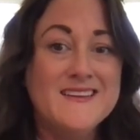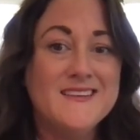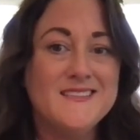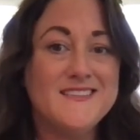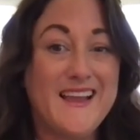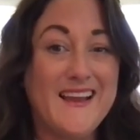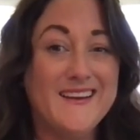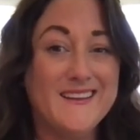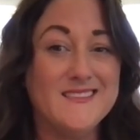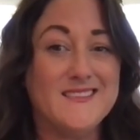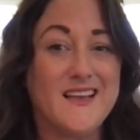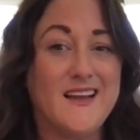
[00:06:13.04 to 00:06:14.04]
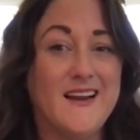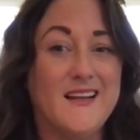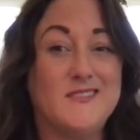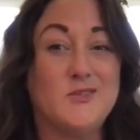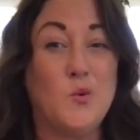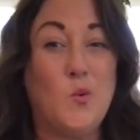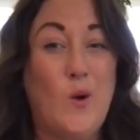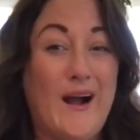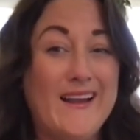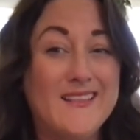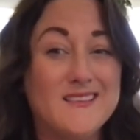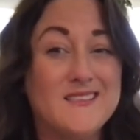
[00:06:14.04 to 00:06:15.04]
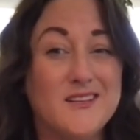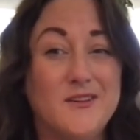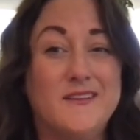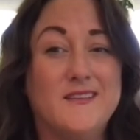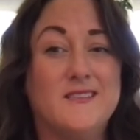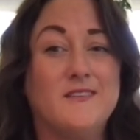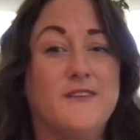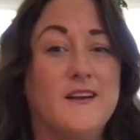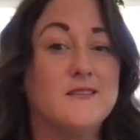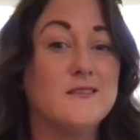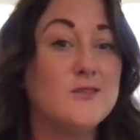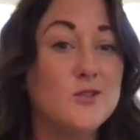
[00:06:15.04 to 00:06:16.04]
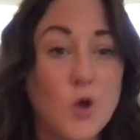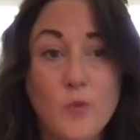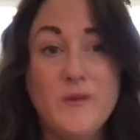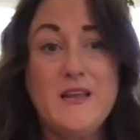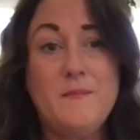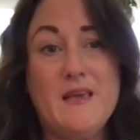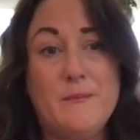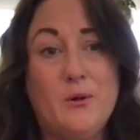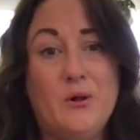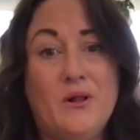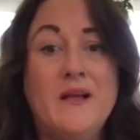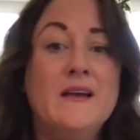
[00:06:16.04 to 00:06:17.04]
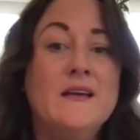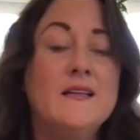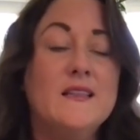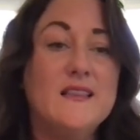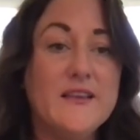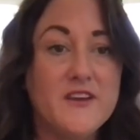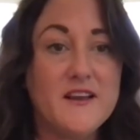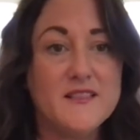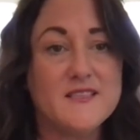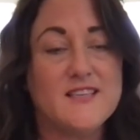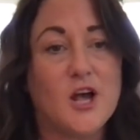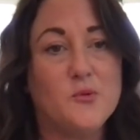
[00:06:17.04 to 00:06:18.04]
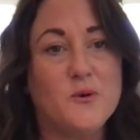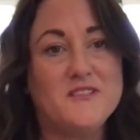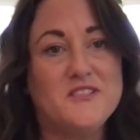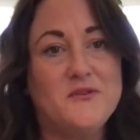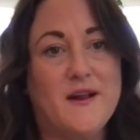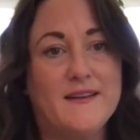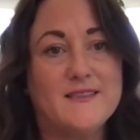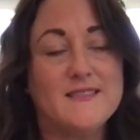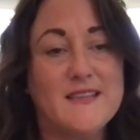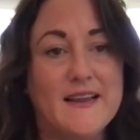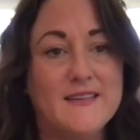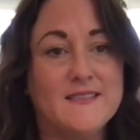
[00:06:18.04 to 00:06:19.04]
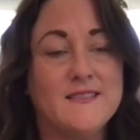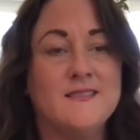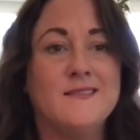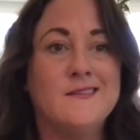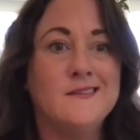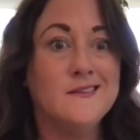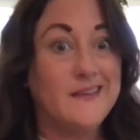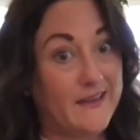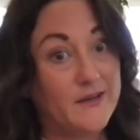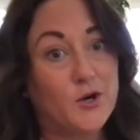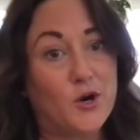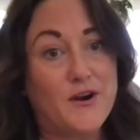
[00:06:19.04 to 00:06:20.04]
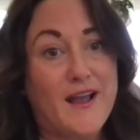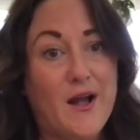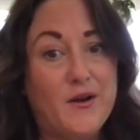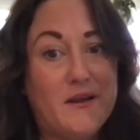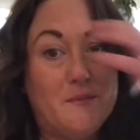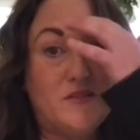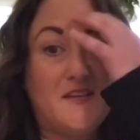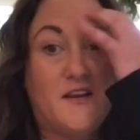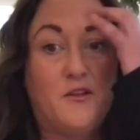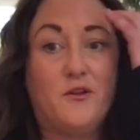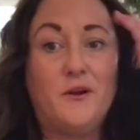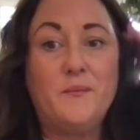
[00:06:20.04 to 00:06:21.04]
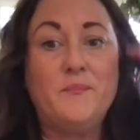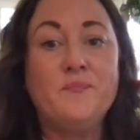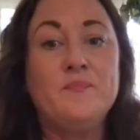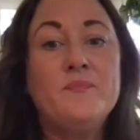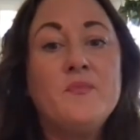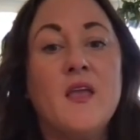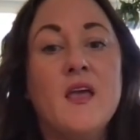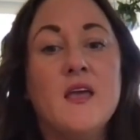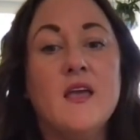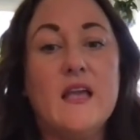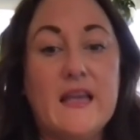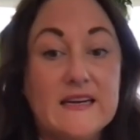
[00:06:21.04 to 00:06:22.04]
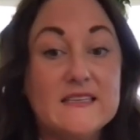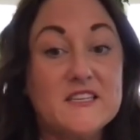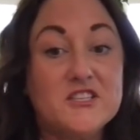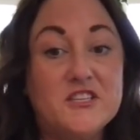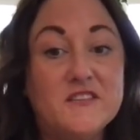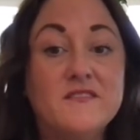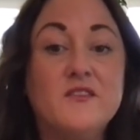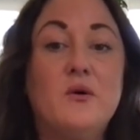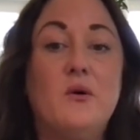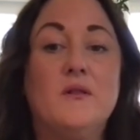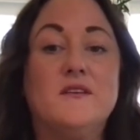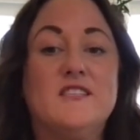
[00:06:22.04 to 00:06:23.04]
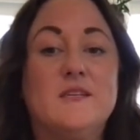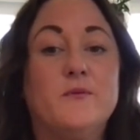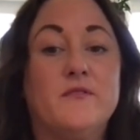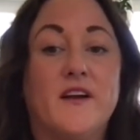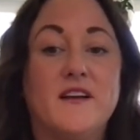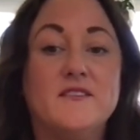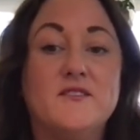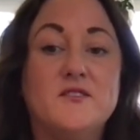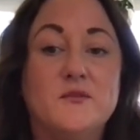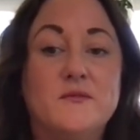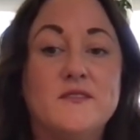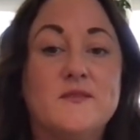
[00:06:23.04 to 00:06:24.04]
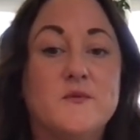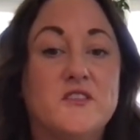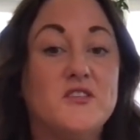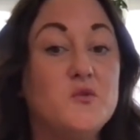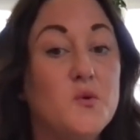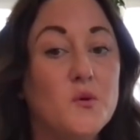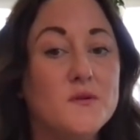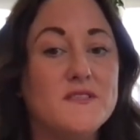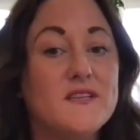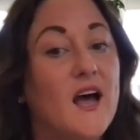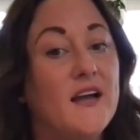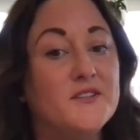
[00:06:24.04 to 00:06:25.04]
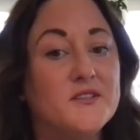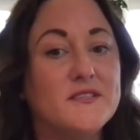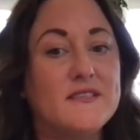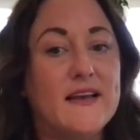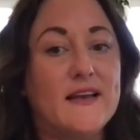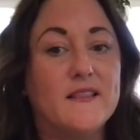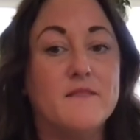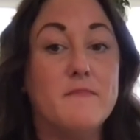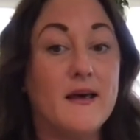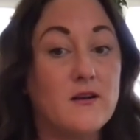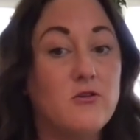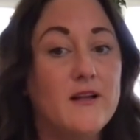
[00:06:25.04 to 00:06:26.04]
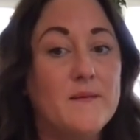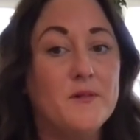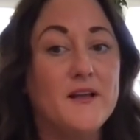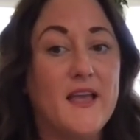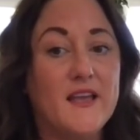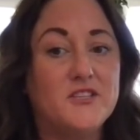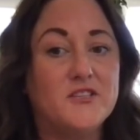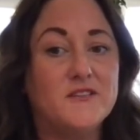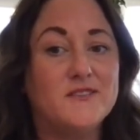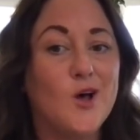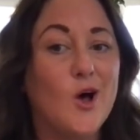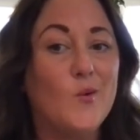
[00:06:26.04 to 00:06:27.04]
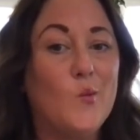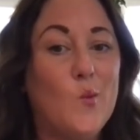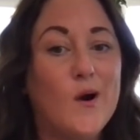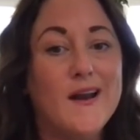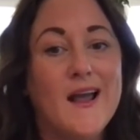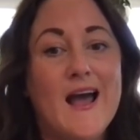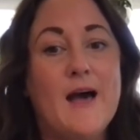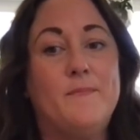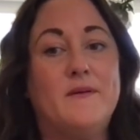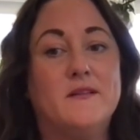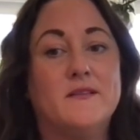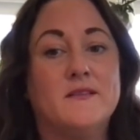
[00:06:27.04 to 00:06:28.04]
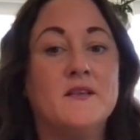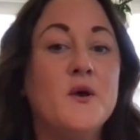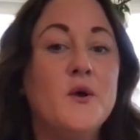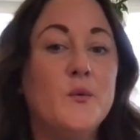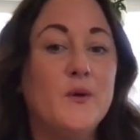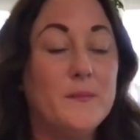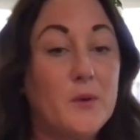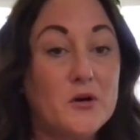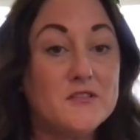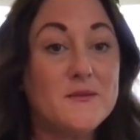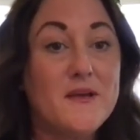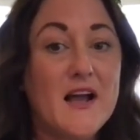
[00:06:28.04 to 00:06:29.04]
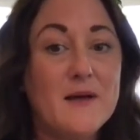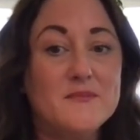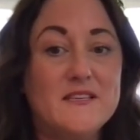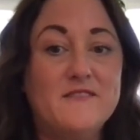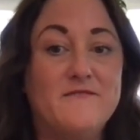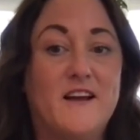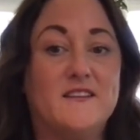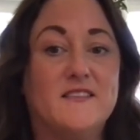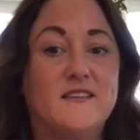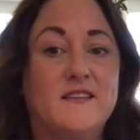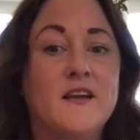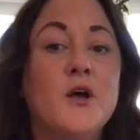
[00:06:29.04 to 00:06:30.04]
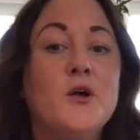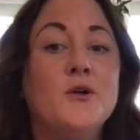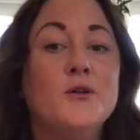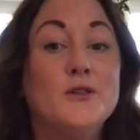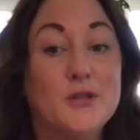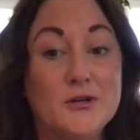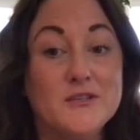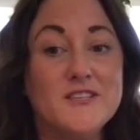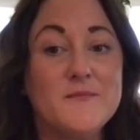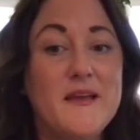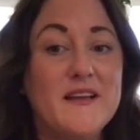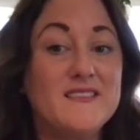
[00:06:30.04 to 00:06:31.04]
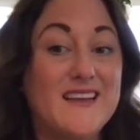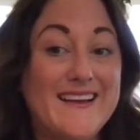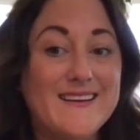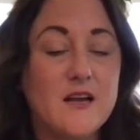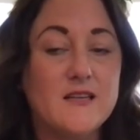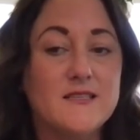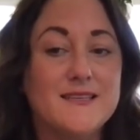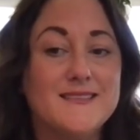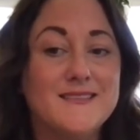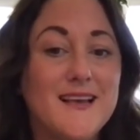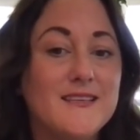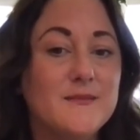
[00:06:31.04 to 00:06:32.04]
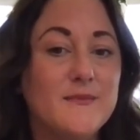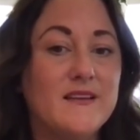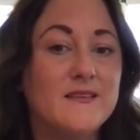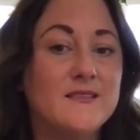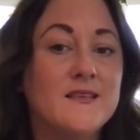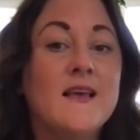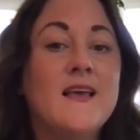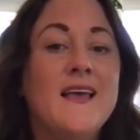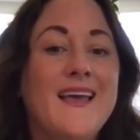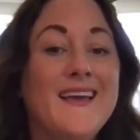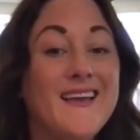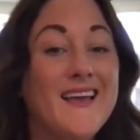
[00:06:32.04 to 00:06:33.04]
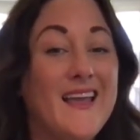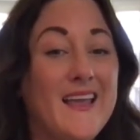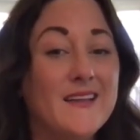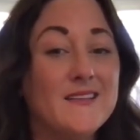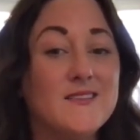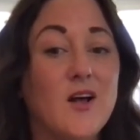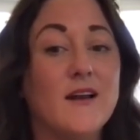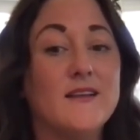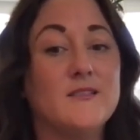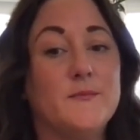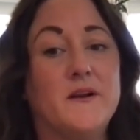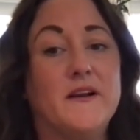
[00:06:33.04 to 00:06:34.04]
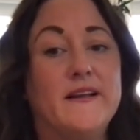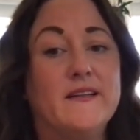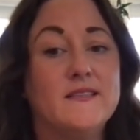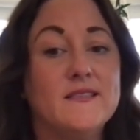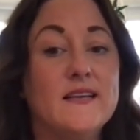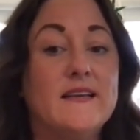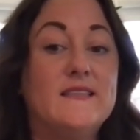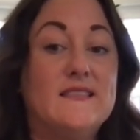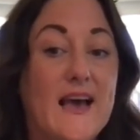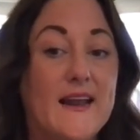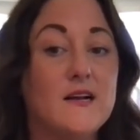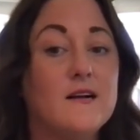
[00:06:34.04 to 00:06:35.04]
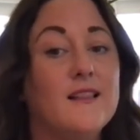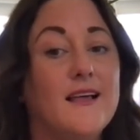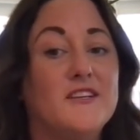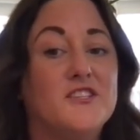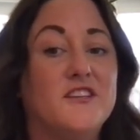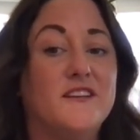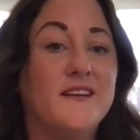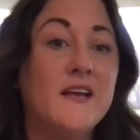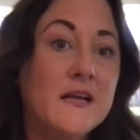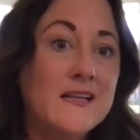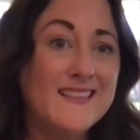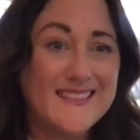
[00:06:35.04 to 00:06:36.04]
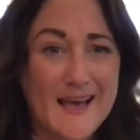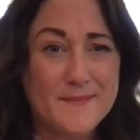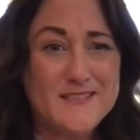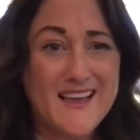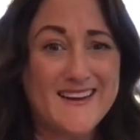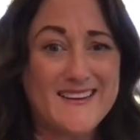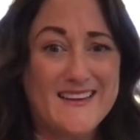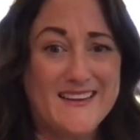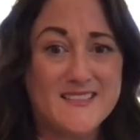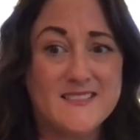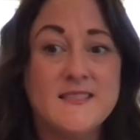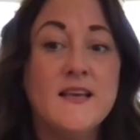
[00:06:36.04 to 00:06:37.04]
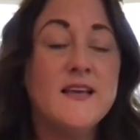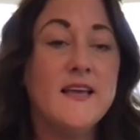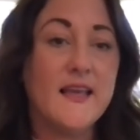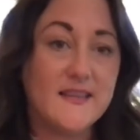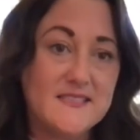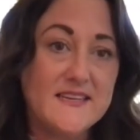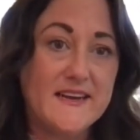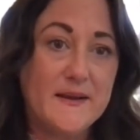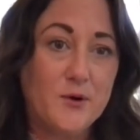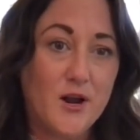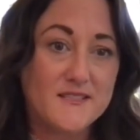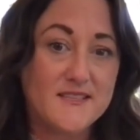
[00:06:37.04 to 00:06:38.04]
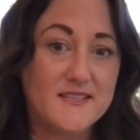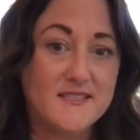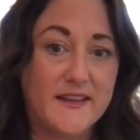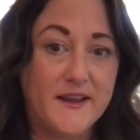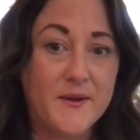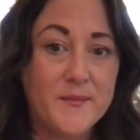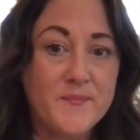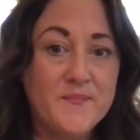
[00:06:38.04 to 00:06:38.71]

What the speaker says: to gain insight as to why this illness affects so many people living in the Southwest United States, in Kern County in particular. In addition, the goal is to provide students with the tools to understand the medical implications on what happens when a person becomes infected, learn to make diagnostic assessments, and get hands-on experience in data collection, lab techniques, and DNA processing.